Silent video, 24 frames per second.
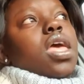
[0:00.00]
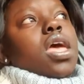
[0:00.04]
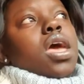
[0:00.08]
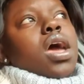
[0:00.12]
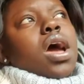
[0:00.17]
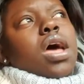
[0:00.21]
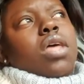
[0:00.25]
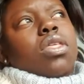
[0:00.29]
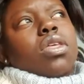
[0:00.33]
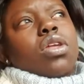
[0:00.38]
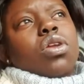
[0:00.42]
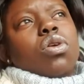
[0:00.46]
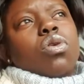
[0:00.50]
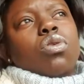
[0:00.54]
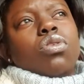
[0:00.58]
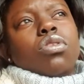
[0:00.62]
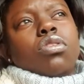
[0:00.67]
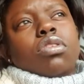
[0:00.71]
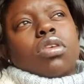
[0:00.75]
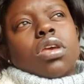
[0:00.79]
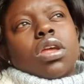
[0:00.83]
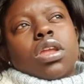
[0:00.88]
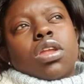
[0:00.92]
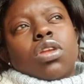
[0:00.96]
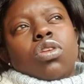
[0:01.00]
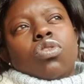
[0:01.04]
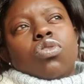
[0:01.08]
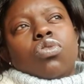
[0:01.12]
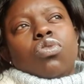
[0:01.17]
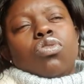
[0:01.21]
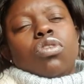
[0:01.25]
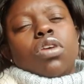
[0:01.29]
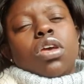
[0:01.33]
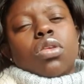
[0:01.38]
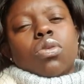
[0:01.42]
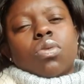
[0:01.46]
And then all of a sudden
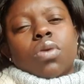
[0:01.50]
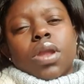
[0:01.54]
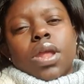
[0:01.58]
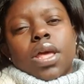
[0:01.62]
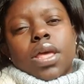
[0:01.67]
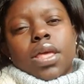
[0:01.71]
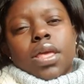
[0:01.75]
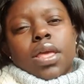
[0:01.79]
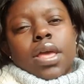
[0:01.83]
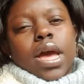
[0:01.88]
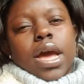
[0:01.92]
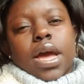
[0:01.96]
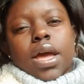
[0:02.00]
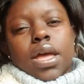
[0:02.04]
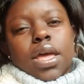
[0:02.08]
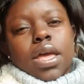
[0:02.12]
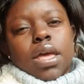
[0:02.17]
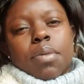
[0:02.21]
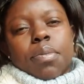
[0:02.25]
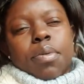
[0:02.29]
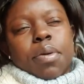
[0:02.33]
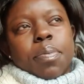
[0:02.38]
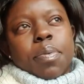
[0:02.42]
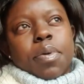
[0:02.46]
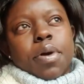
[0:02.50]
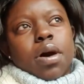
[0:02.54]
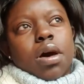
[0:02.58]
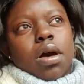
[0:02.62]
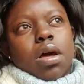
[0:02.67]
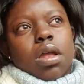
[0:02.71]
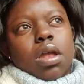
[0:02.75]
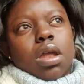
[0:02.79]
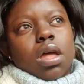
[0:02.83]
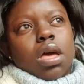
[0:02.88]
you just want to yank them apart?